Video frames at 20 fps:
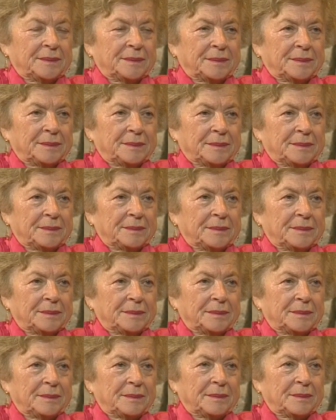What's your
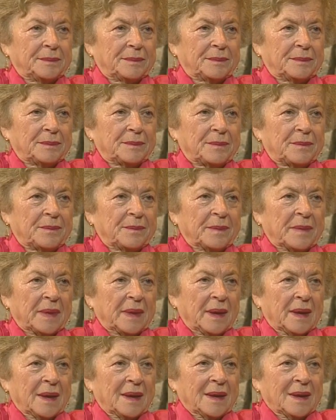father's name?
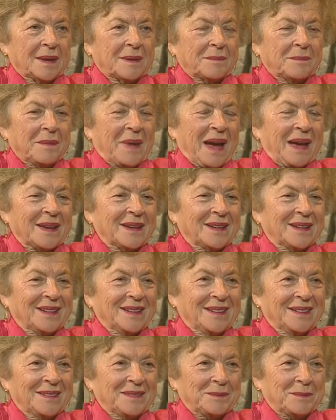Meyer
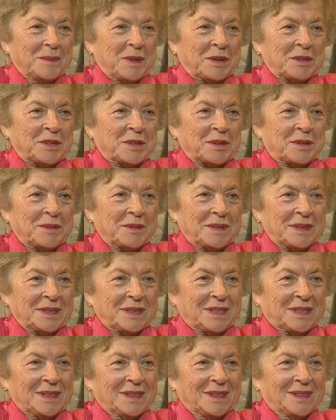
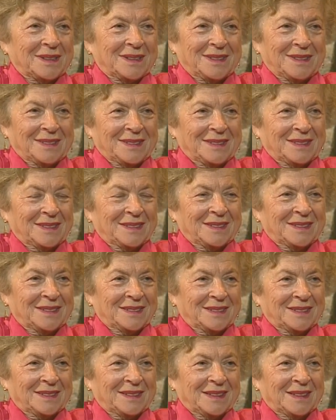Mashkovich. And your
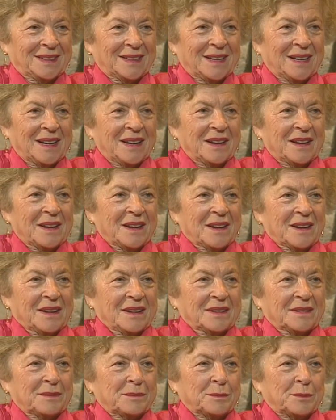mother's name?
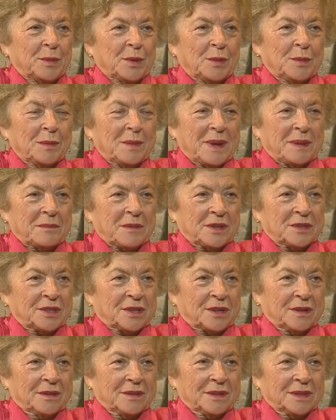Bluma
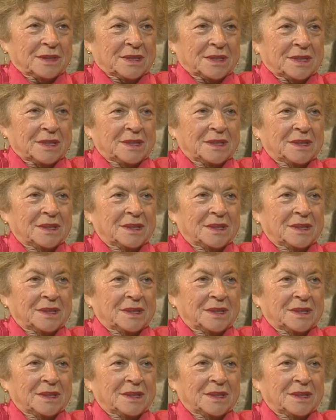Mashkovich.